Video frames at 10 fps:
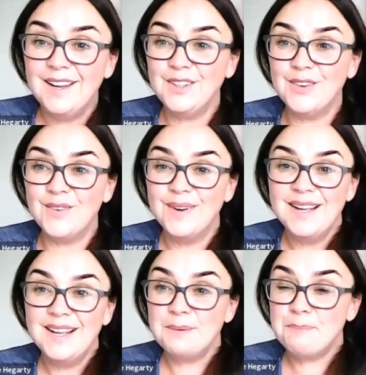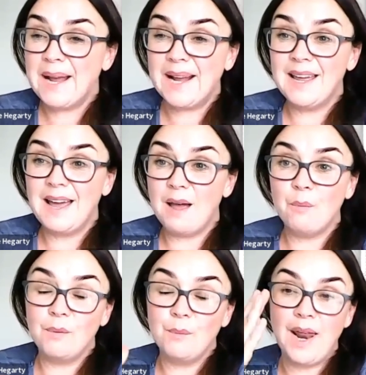You know, picking
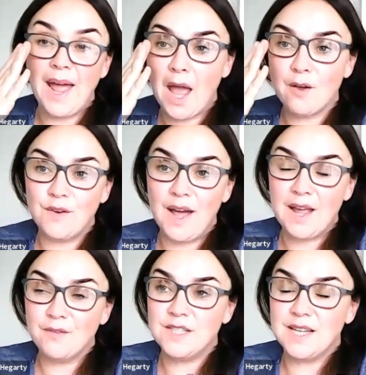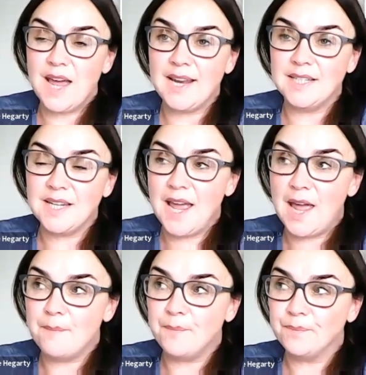what I have designed
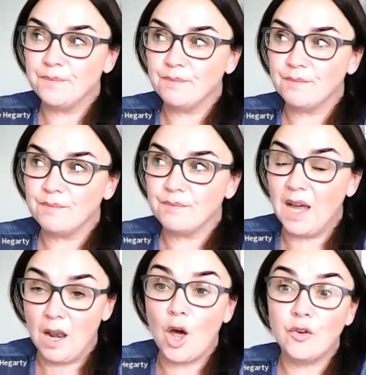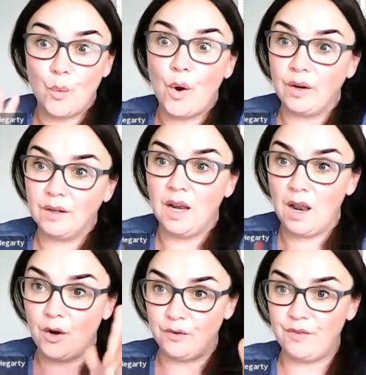a lot of work, a
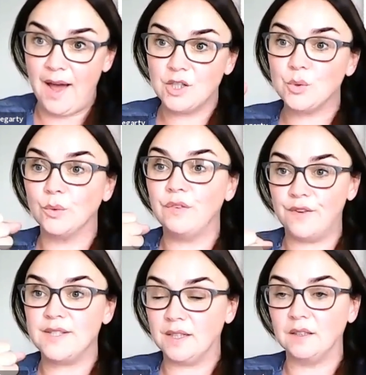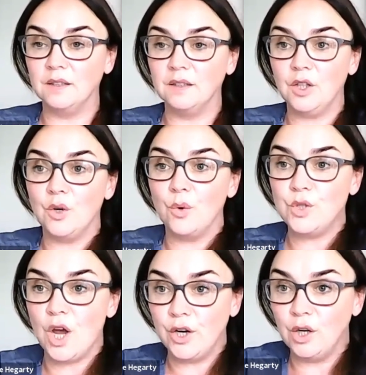lot of actual physical, you know,
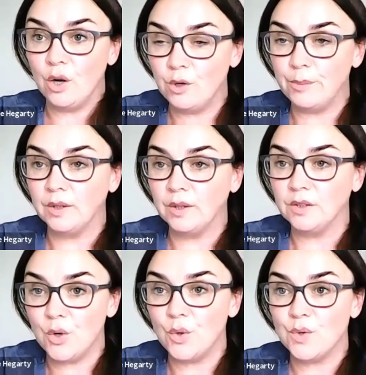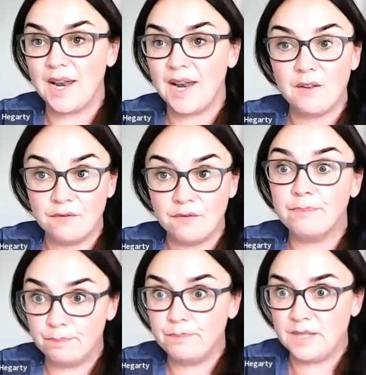downloadable tools that I've
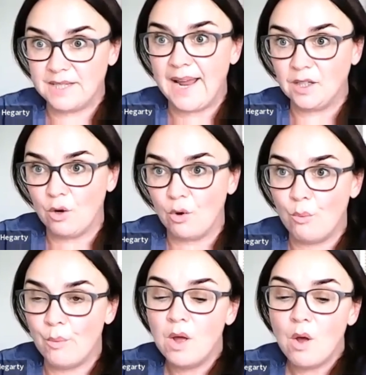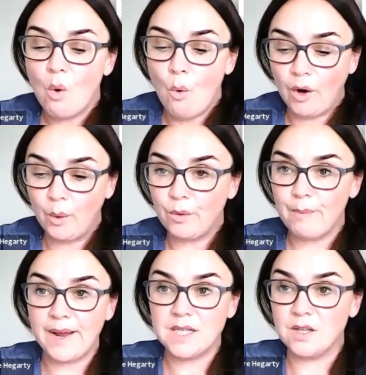designed at home, working
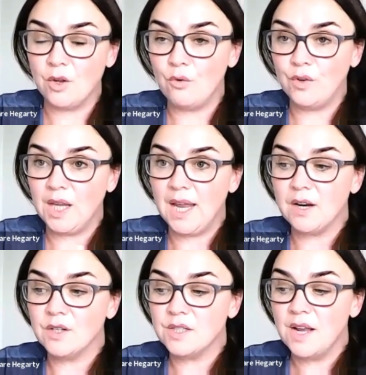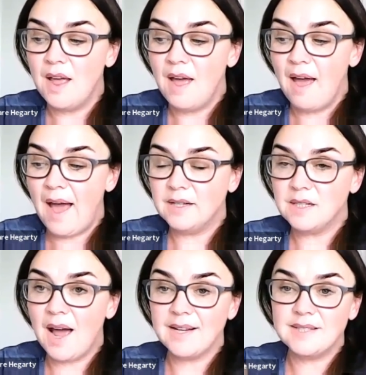with my son over the years.
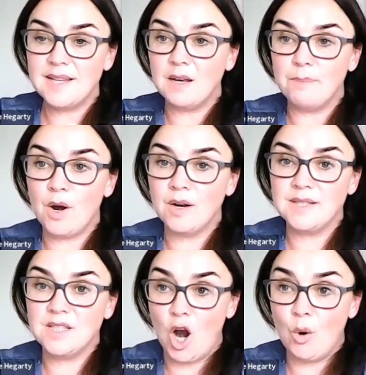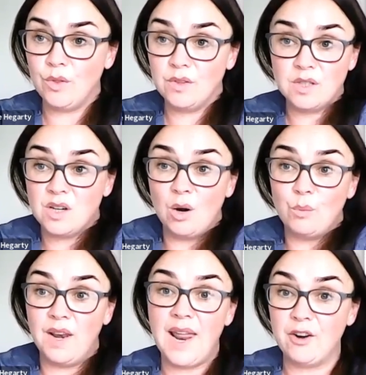And I say to parents, start
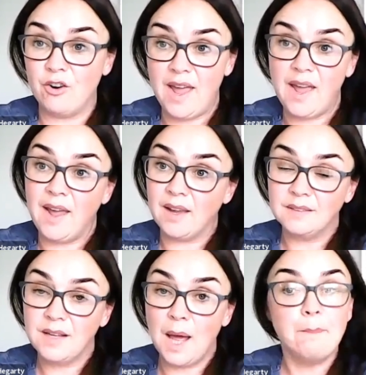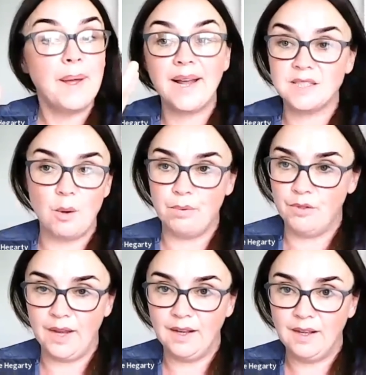with the letter A and pick
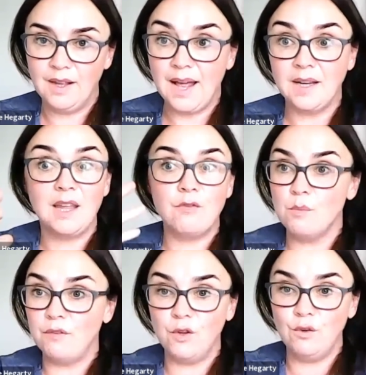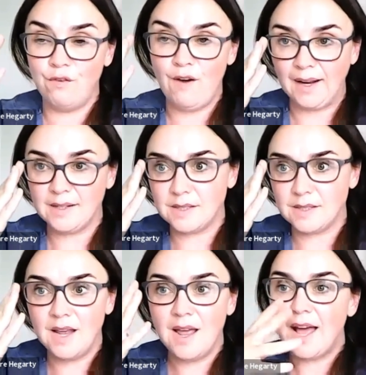something and give them a few
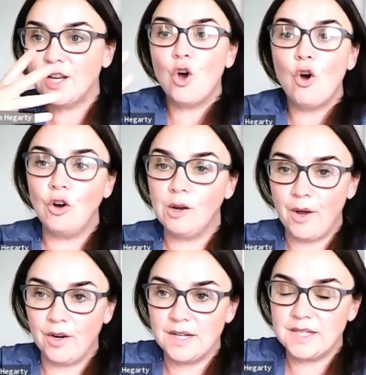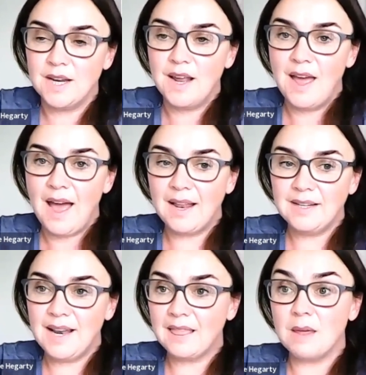facts and talk about it
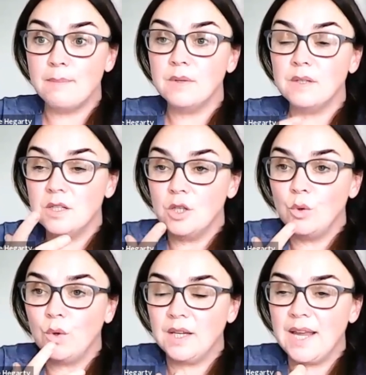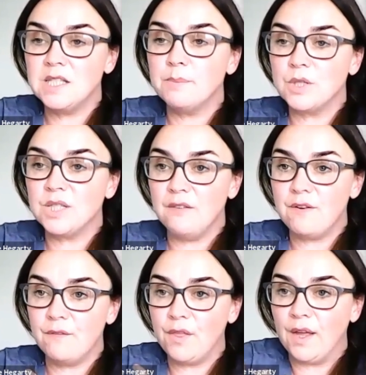and let them, you know, kids
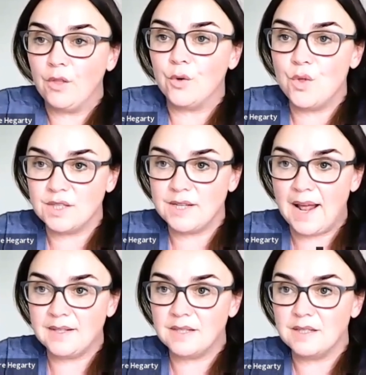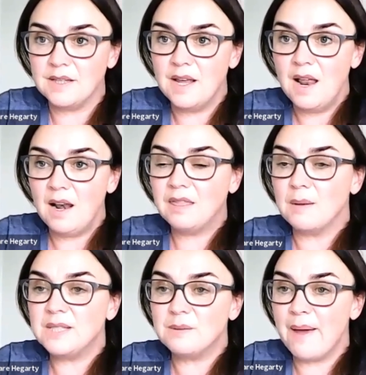perceive everything through their senses. Let
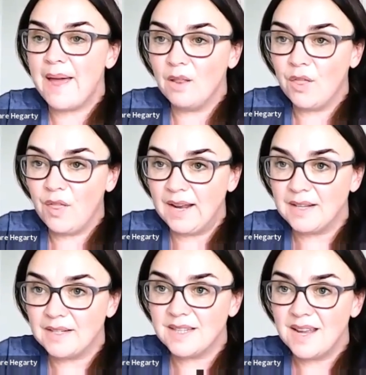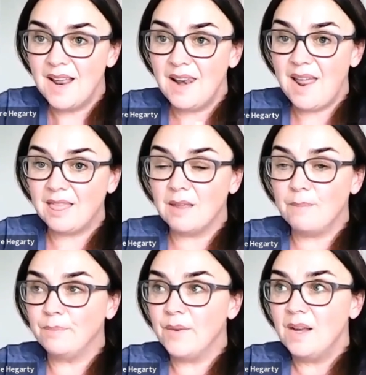them smell things, let
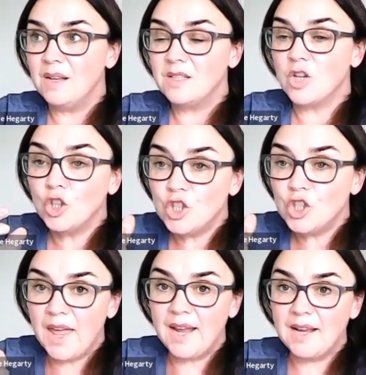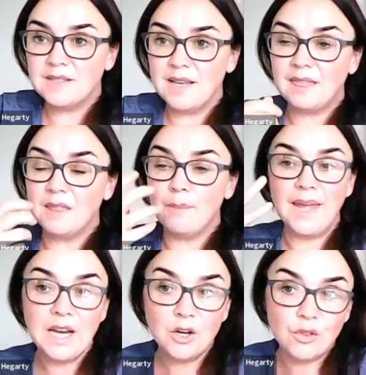them touch things, let them
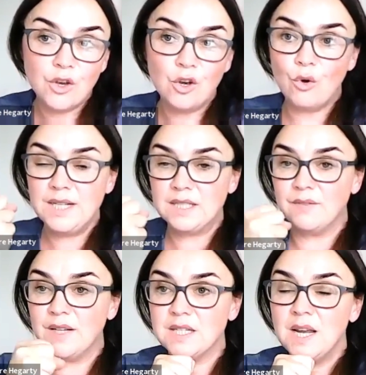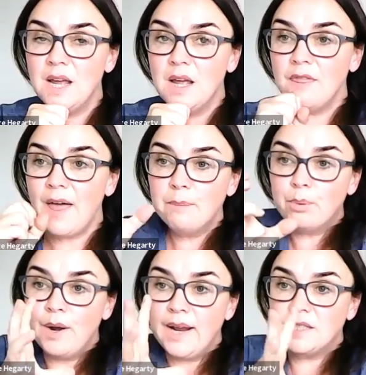hear the noise of it. That
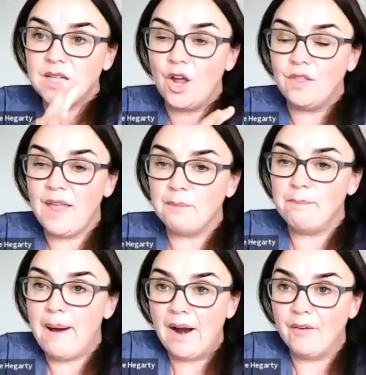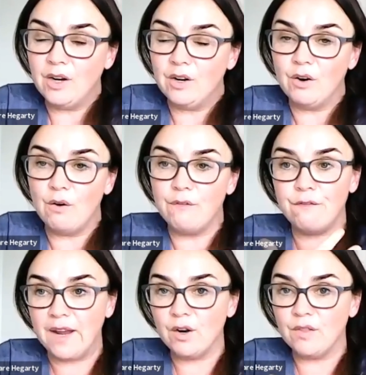breaks down that barrier of
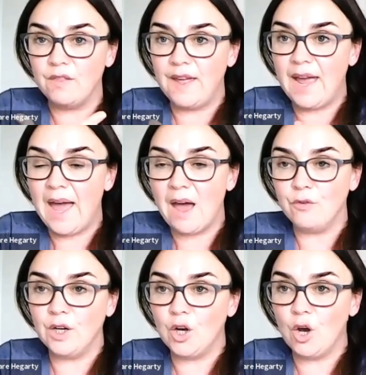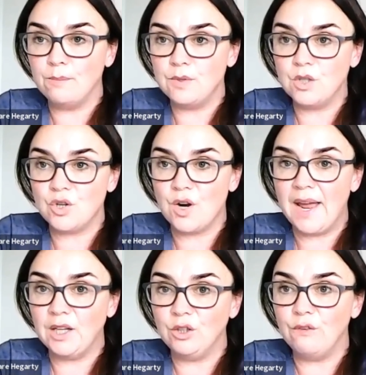fear that they have when it comes to
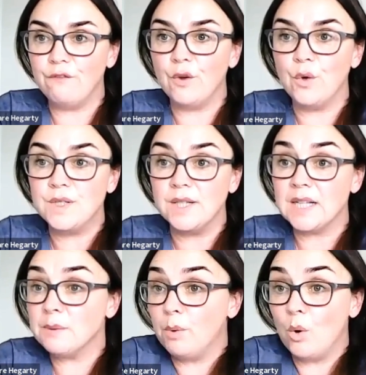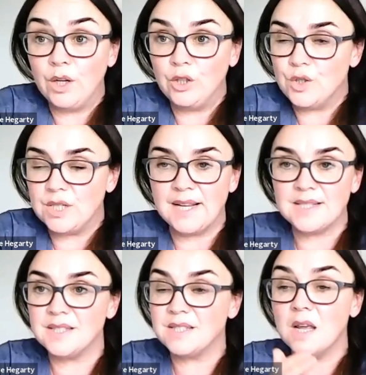trying new foods and exploring new
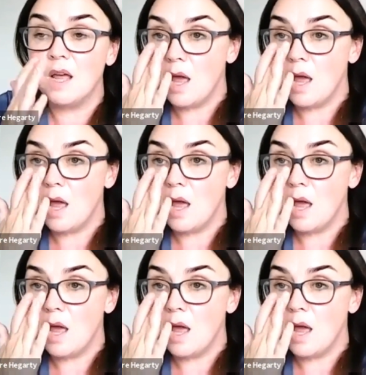tastes.